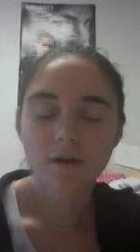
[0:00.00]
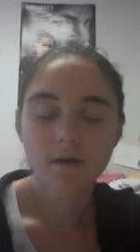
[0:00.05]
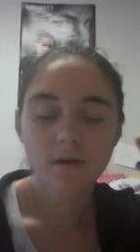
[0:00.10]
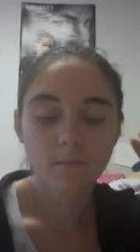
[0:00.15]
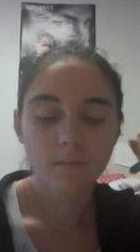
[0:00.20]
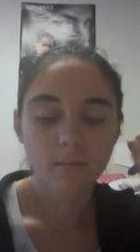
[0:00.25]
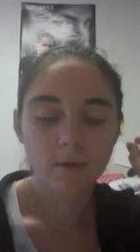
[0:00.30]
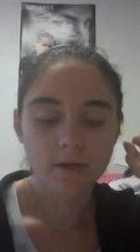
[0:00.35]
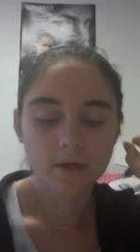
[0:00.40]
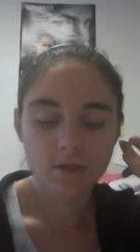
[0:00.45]

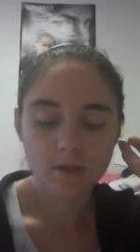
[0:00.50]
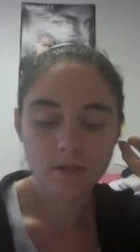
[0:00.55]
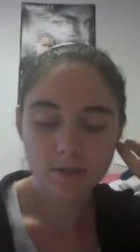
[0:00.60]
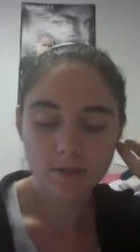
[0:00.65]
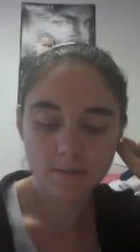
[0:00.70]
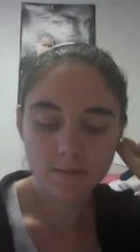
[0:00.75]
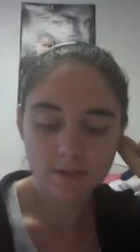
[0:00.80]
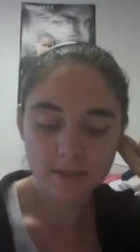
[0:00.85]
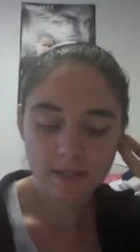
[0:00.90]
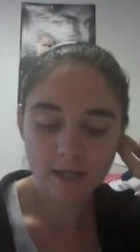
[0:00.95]
but just to
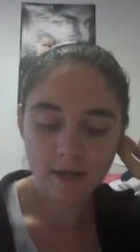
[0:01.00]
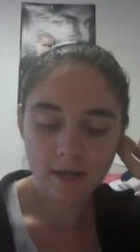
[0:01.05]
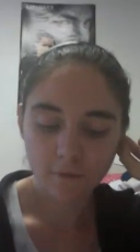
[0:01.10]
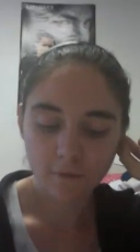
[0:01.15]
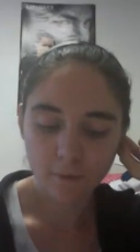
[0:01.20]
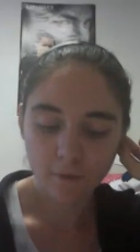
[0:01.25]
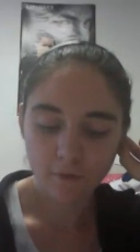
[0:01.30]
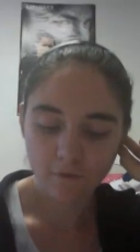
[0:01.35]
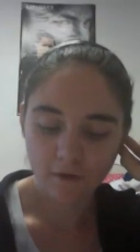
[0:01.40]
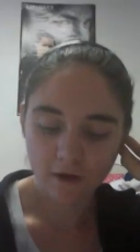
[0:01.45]
be safe, I
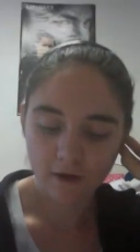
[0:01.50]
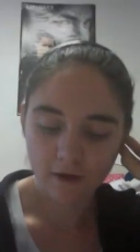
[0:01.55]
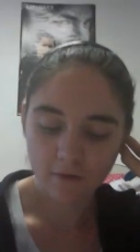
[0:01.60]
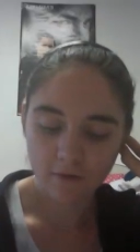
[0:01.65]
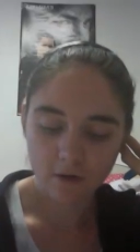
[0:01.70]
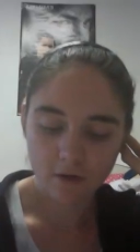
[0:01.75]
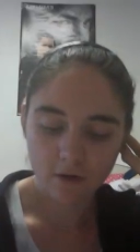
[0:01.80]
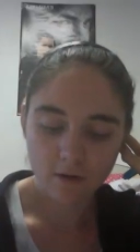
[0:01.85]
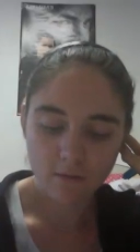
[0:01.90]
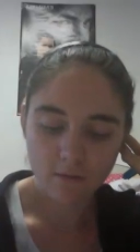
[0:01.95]
put
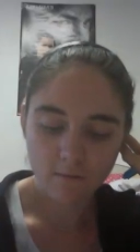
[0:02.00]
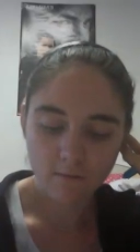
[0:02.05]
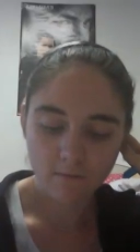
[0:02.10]
500.